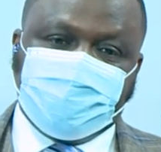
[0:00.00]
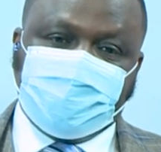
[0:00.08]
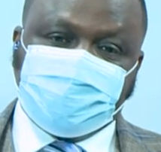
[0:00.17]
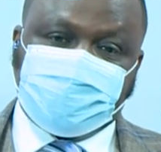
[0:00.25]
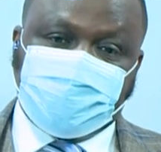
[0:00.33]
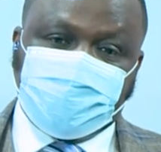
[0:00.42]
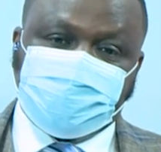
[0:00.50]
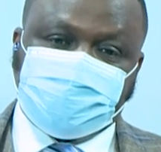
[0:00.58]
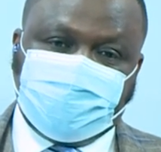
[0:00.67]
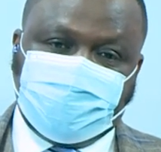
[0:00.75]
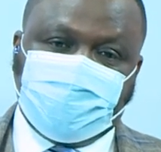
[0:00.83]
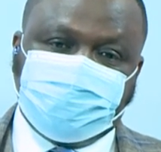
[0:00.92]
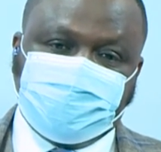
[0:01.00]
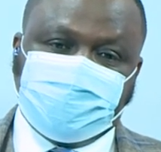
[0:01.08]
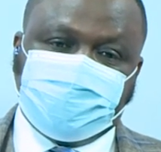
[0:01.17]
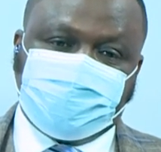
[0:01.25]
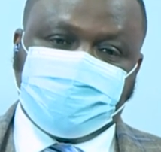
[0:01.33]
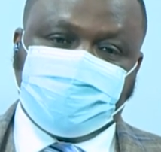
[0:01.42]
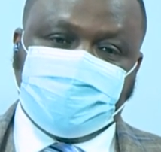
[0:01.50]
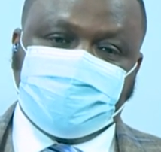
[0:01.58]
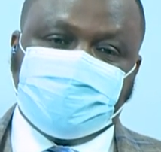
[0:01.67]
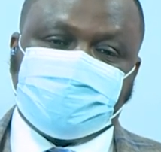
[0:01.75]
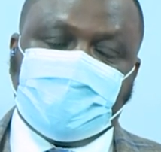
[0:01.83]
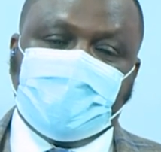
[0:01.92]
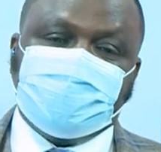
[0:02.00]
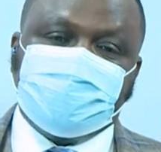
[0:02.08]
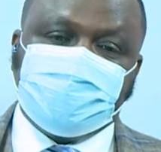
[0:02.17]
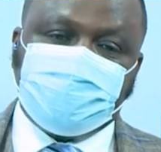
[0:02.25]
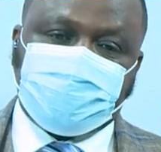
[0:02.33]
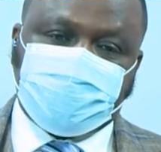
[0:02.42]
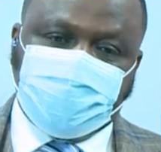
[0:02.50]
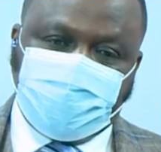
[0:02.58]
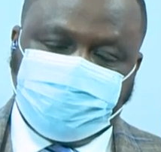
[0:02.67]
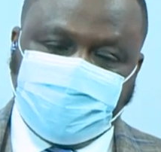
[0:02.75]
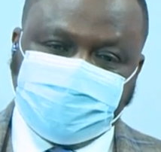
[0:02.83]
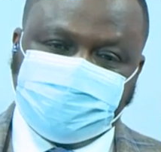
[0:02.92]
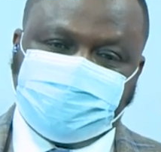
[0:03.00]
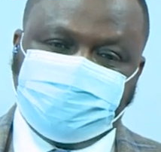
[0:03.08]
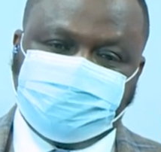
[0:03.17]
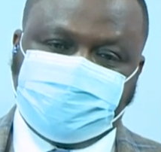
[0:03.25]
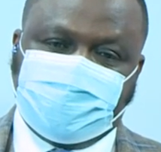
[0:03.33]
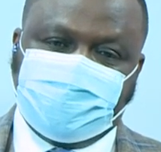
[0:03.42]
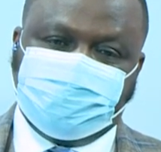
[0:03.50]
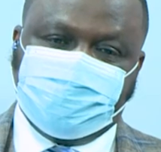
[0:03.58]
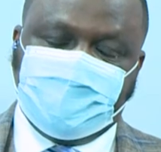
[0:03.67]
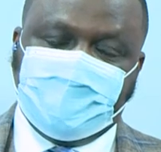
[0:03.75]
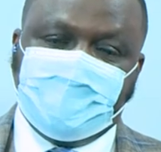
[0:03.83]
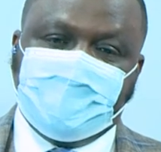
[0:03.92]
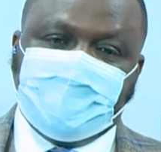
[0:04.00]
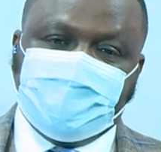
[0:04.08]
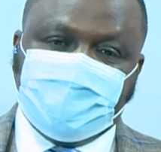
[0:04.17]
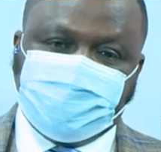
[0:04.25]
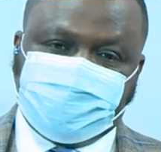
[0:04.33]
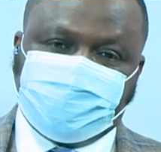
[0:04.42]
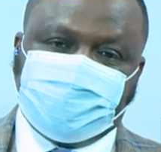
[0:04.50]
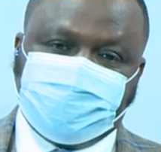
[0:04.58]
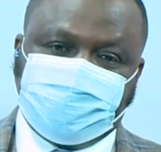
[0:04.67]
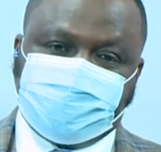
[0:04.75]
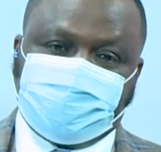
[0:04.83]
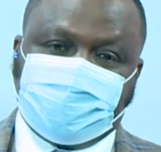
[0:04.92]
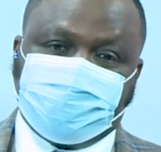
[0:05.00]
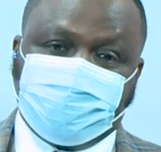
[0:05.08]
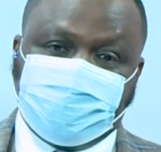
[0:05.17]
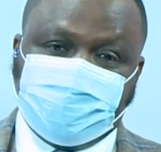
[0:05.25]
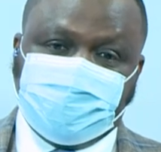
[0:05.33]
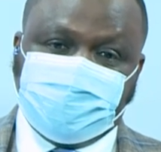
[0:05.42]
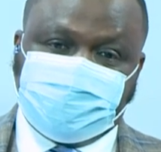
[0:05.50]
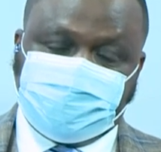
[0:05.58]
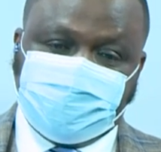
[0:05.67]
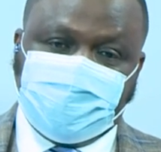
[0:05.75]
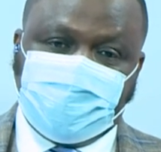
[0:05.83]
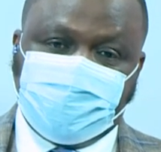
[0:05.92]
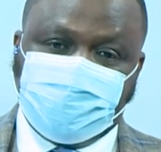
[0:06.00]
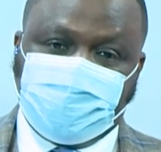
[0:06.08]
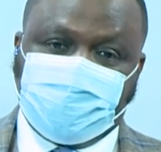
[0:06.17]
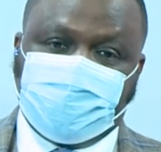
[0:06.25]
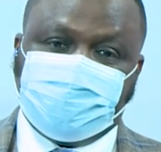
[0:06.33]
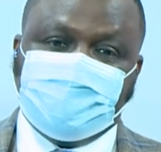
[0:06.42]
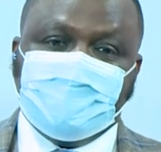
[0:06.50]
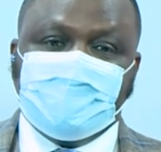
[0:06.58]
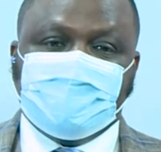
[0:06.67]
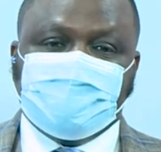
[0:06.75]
when stones are formed in the two kidneys and they drop at the same time into the ureter, a scenario we call